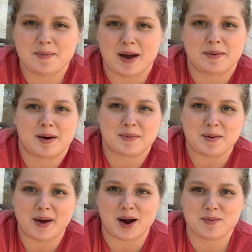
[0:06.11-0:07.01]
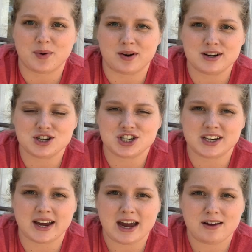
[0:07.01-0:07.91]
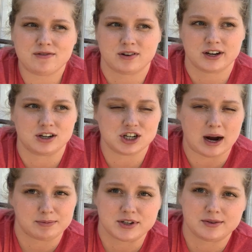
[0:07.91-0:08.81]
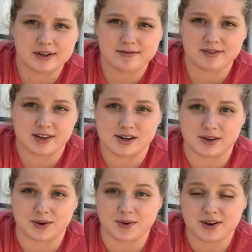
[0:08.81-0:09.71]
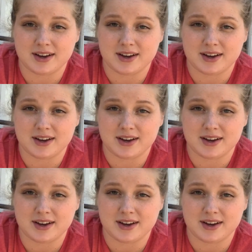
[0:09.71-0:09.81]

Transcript: I'm on my back porch today for your chapter review.